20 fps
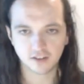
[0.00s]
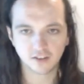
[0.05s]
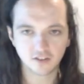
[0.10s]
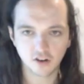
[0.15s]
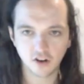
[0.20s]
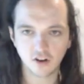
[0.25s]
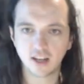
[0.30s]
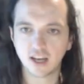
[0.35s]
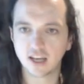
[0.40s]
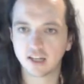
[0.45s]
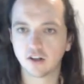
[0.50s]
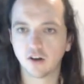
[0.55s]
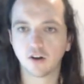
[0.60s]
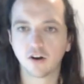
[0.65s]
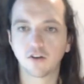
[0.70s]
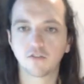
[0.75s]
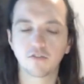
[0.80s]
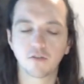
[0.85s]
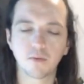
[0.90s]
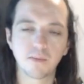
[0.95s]
just go download
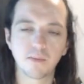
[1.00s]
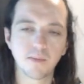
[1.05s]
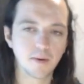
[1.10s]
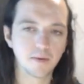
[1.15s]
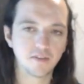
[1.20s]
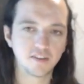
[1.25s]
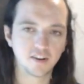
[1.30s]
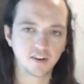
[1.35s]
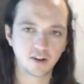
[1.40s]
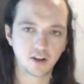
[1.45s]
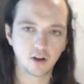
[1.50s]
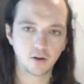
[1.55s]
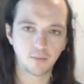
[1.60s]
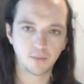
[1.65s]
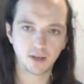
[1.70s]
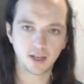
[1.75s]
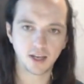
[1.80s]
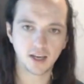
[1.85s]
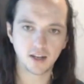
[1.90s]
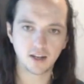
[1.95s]
it from the members area. It'll
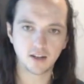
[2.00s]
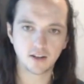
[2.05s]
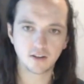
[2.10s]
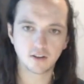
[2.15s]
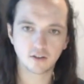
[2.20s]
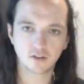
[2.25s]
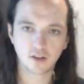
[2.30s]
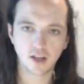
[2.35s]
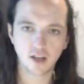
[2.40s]
be in